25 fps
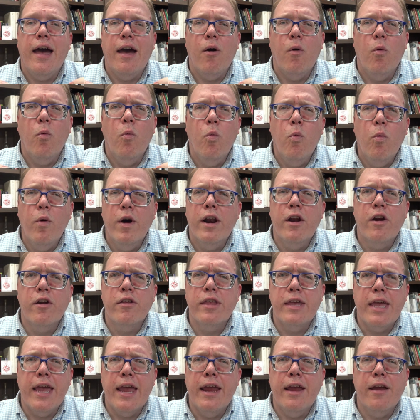what are
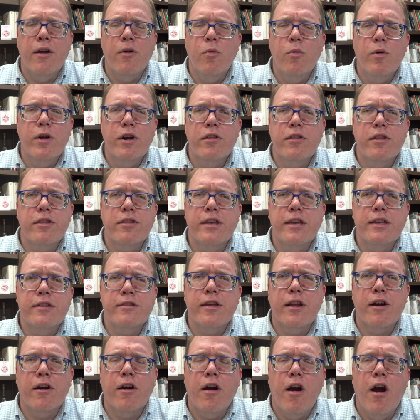the
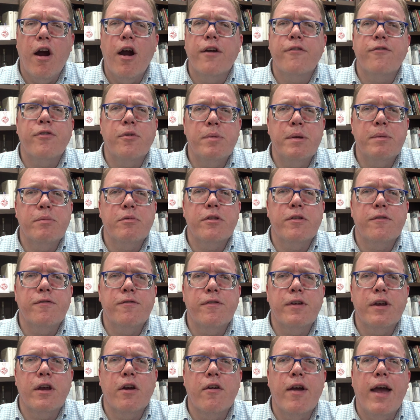things that are hard for people to
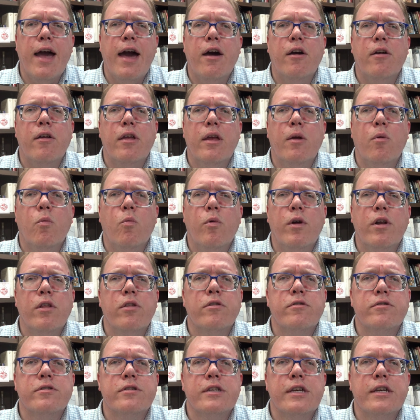figure out and what are
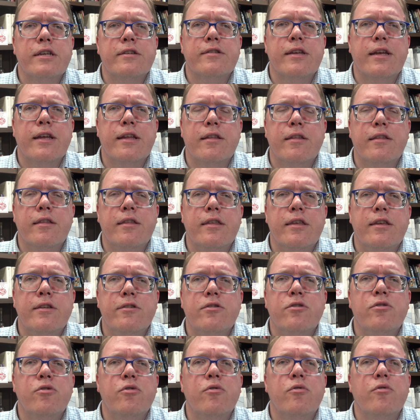those things that
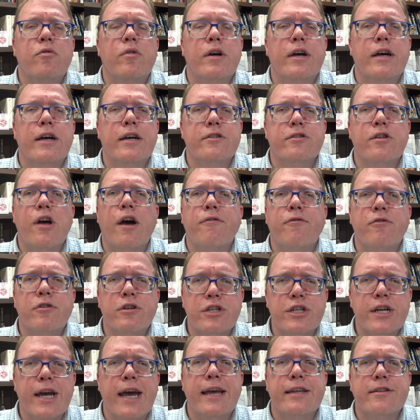these two
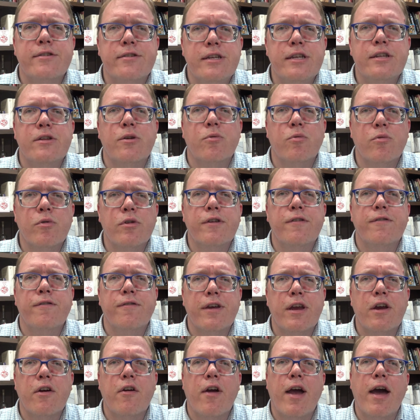software giants need to really
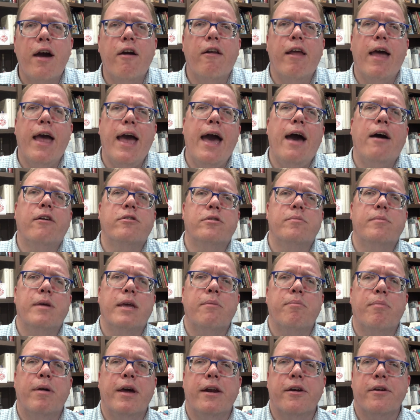figure out how to
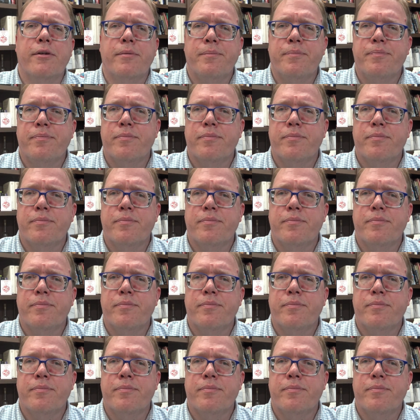make better.